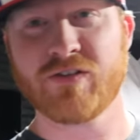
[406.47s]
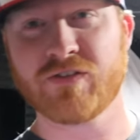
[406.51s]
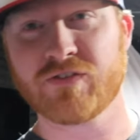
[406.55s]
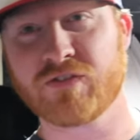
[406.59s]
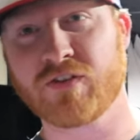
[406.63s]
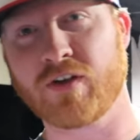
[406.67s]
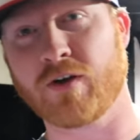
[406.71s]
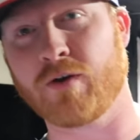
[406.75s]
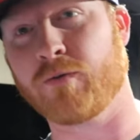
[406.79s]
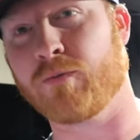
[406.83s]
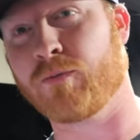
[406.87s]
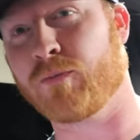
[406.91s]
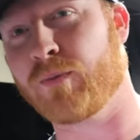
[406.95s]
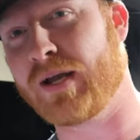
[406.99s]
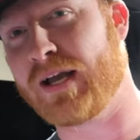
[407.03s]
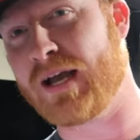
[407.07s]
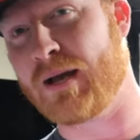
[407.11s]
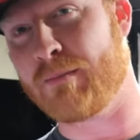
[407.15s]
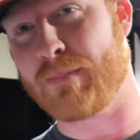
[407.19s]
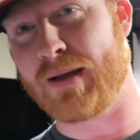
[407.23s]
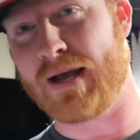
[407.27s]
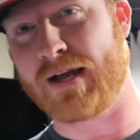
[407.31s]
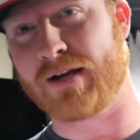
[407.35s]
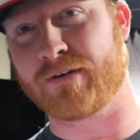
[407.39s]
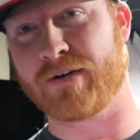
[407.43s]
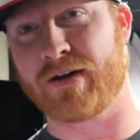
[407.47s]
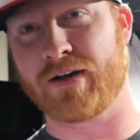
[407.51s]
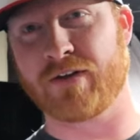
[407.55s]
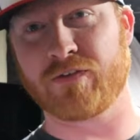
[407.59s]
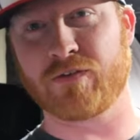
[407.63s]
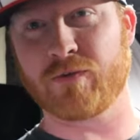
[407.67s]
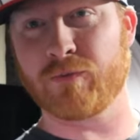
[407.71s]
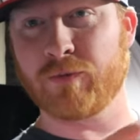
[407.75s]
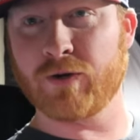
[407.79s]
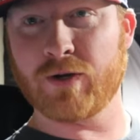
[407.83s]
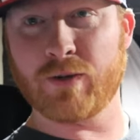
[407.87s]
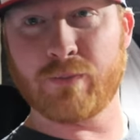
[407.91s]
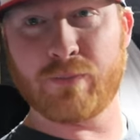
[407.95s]
So we got backgrounds
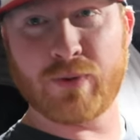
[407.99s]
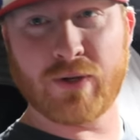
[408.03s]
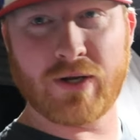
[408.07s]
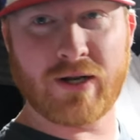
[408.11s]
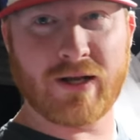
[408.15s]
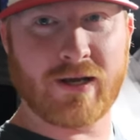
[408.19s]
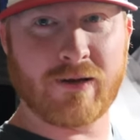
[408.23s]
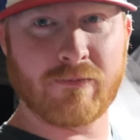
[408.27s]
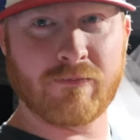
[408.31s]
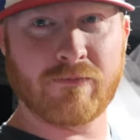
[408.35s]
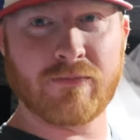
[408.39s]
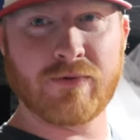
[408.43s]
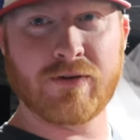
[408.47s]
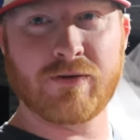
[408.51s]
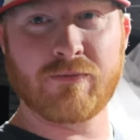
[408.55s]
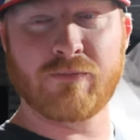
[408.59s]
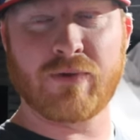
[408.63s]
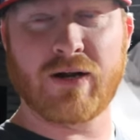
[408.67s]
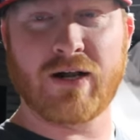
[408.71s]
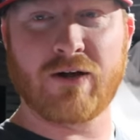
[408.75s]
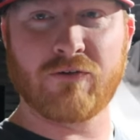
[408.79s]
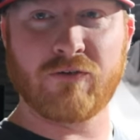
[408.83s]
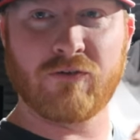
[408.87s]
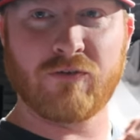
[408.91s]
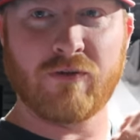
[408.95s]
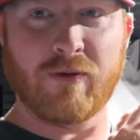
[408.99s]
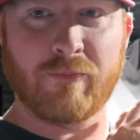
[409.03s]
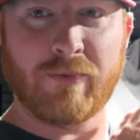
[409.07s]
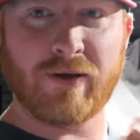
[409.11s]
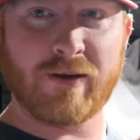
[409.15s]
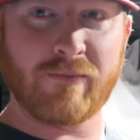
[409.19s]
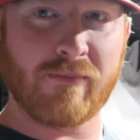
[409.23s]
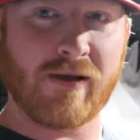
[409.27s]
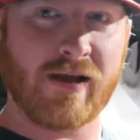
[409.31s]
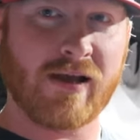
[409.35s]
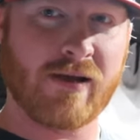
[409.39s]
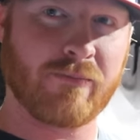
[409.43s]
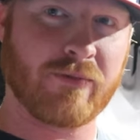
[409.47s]
that we're gonna put up, but I
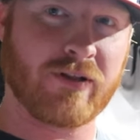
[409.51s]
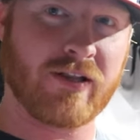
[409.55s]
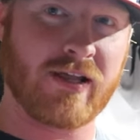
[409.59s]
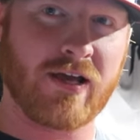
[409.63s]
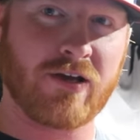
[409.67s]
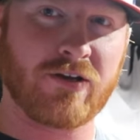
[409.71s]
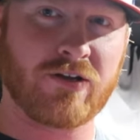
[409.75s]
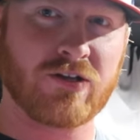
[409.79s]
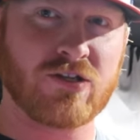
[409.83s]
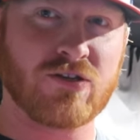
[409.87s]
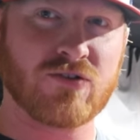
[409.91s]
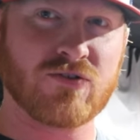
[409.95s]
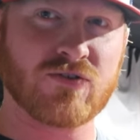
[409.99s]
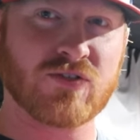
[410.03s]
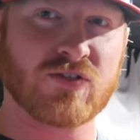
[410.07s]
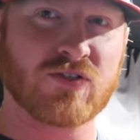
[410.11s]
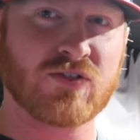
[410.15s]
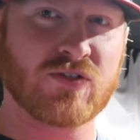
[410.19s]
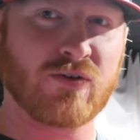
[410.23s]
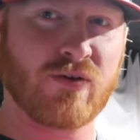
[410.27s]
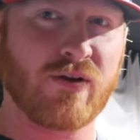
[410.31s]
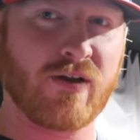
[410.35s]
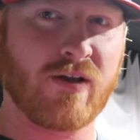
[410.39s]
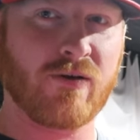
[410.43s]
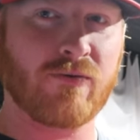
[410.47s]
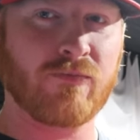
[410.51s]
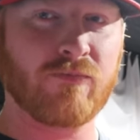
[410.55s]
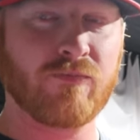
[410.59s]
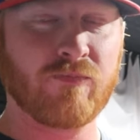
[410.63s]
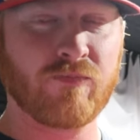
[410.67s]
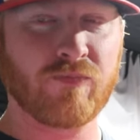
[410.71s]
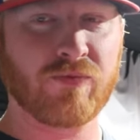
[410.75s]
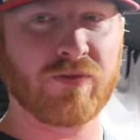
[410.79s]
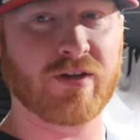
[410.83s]
am allowed to use the studio.